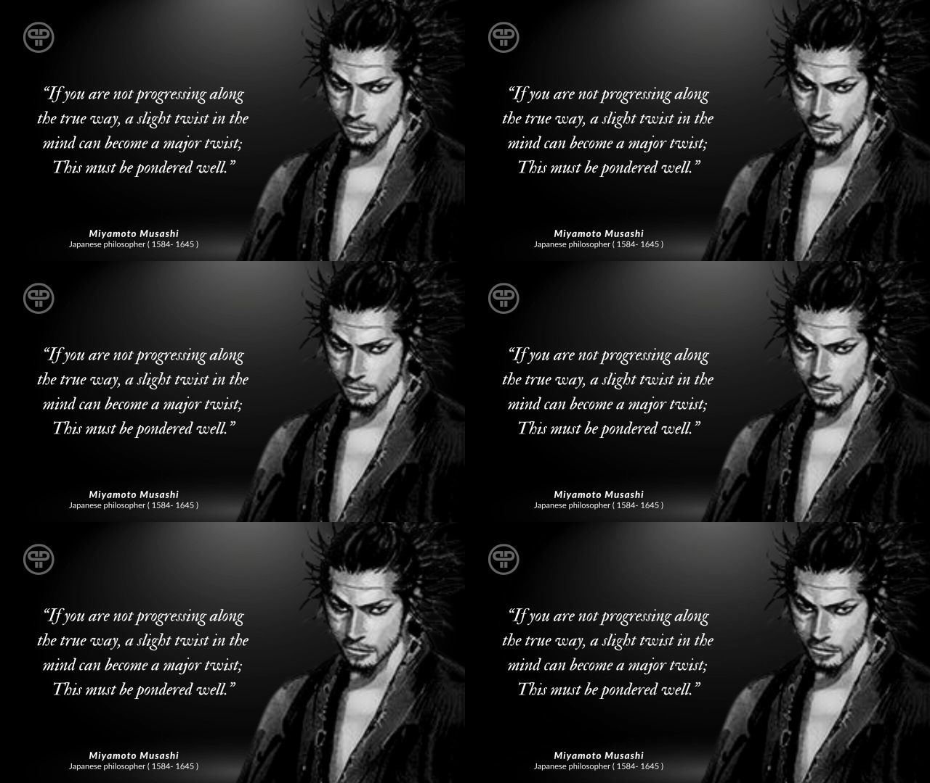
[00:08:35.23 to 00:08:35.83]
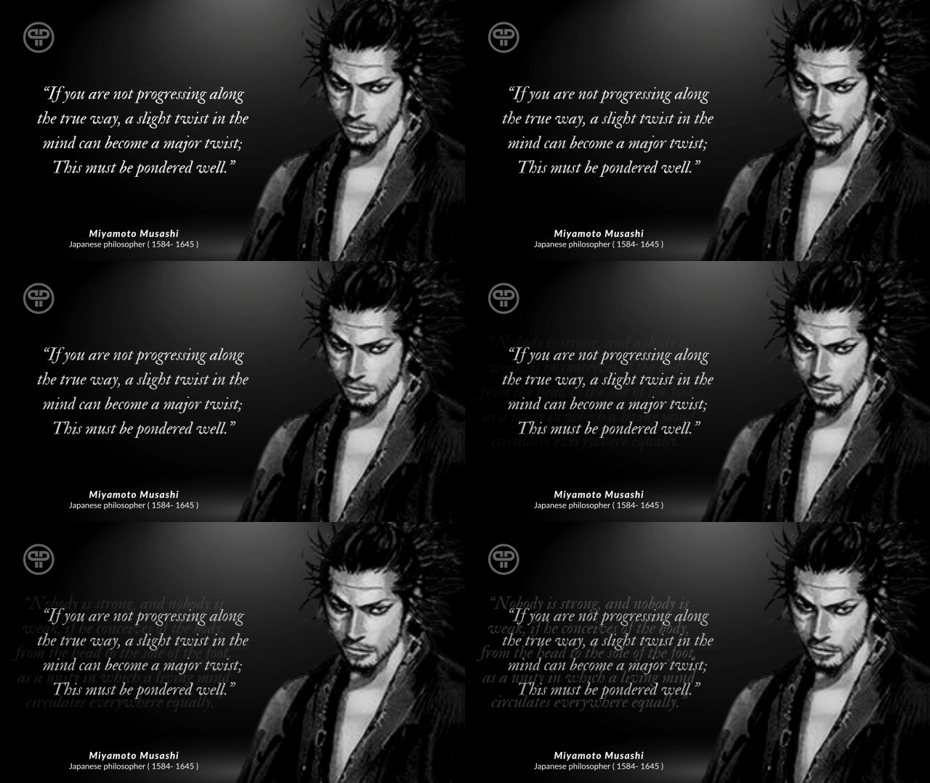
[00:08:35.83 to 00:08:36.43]

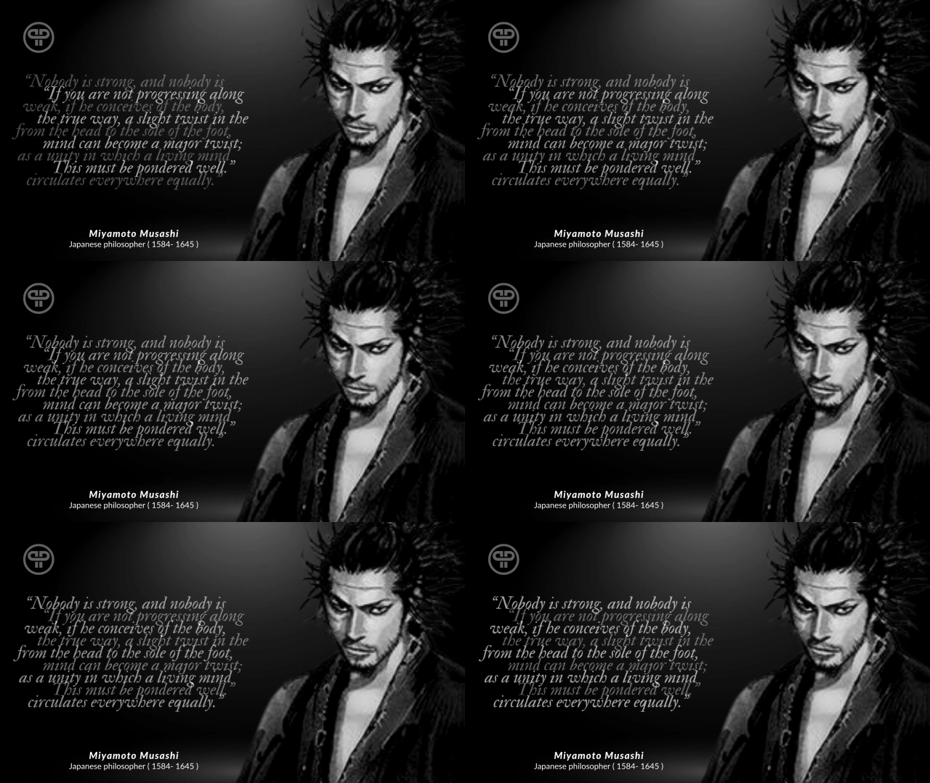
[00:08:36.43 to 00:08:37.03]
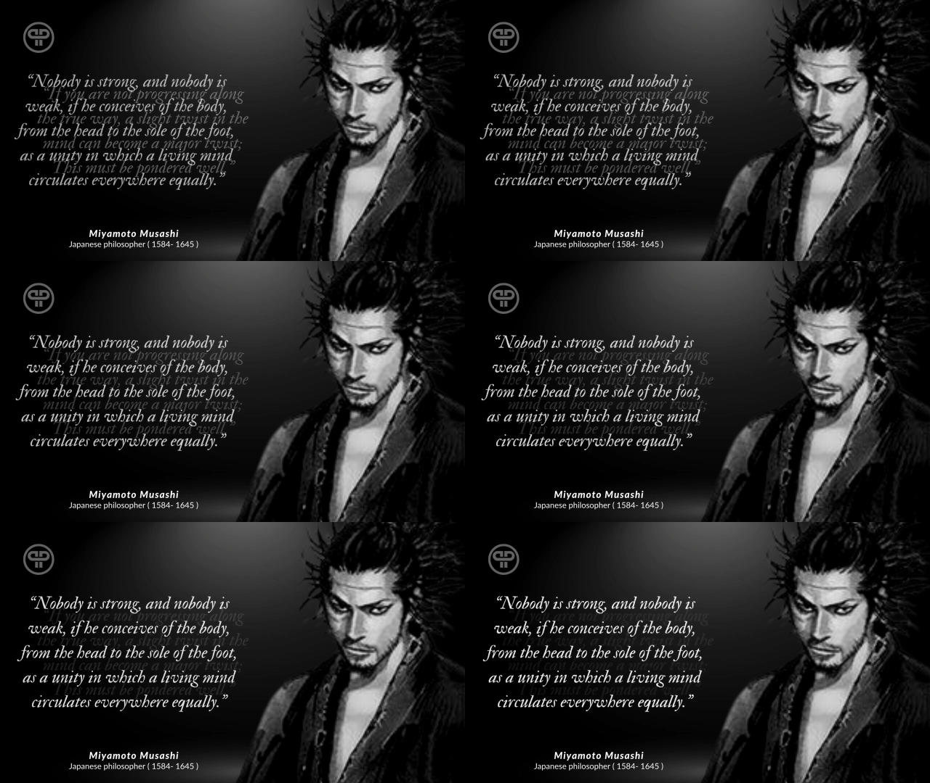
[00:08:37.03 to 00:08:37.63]

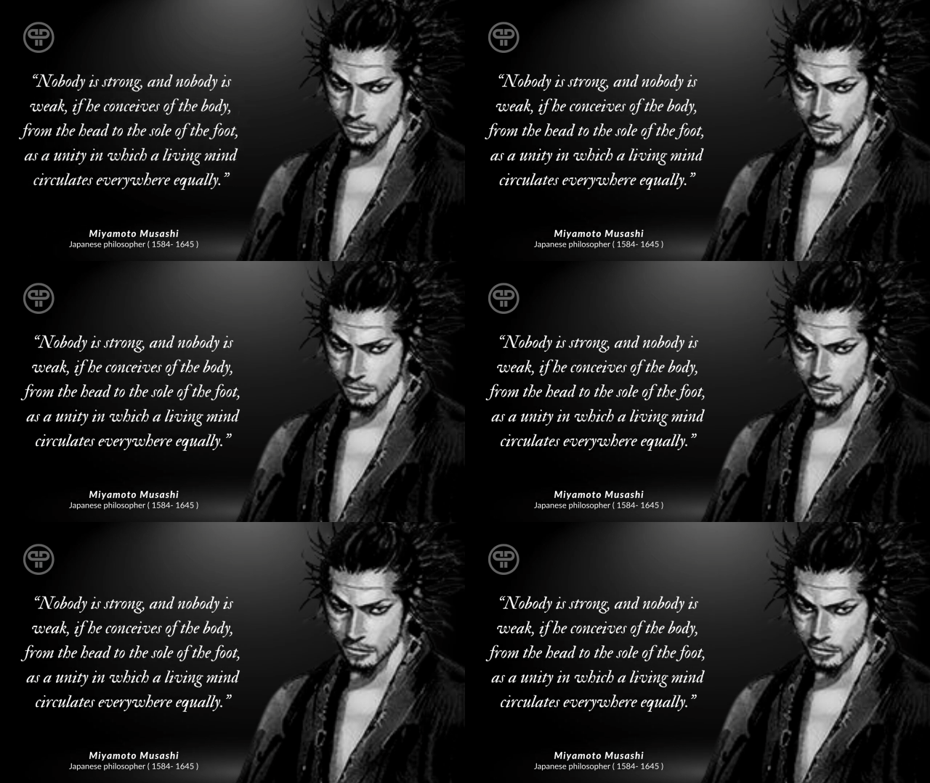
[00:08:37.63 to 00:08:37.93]
(silence)